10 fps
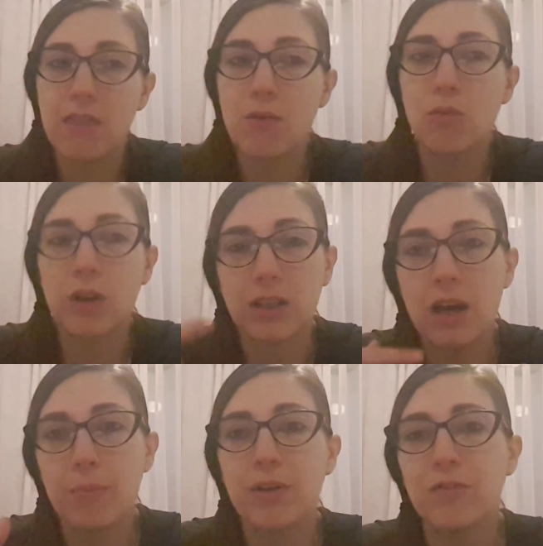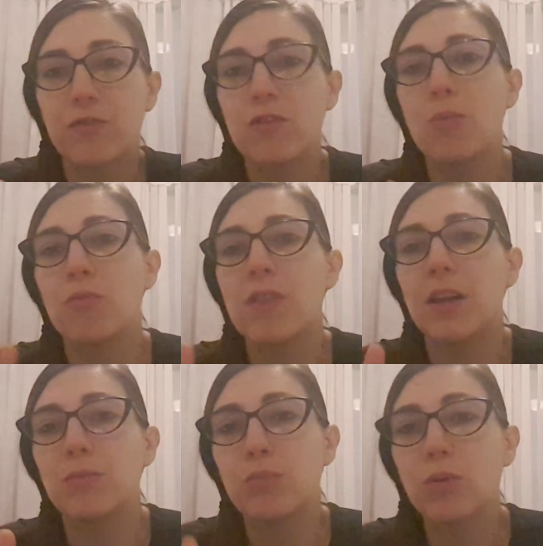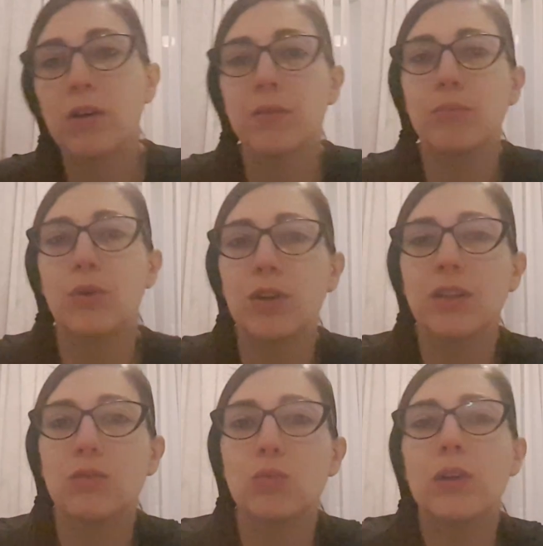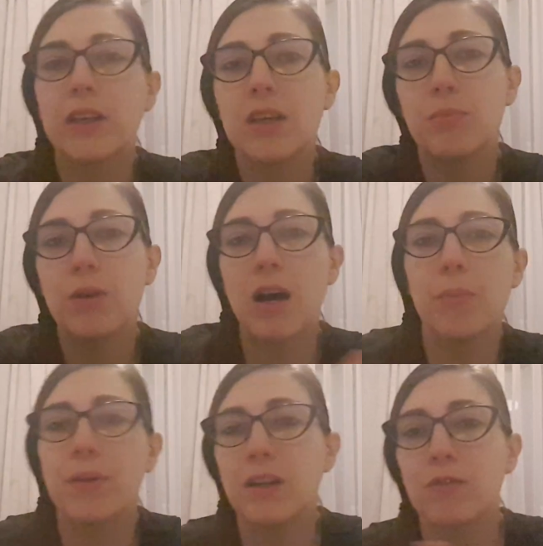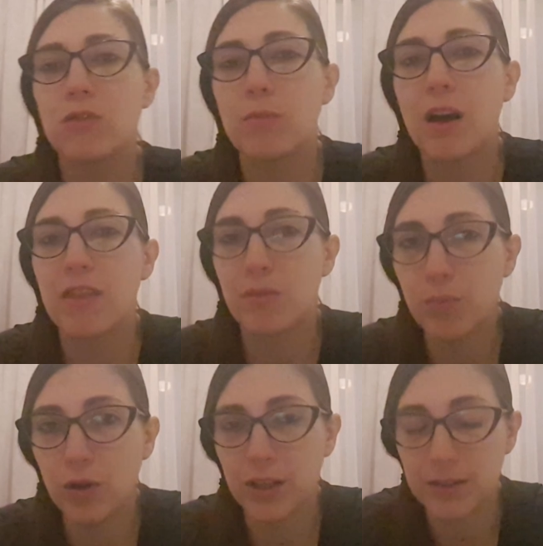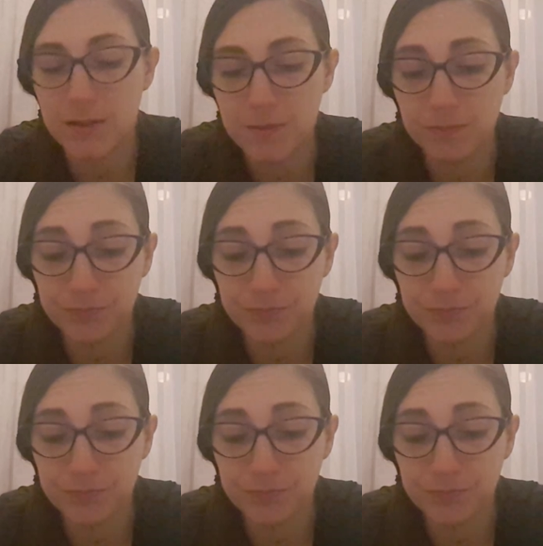what happened from that point will keep happening from other points.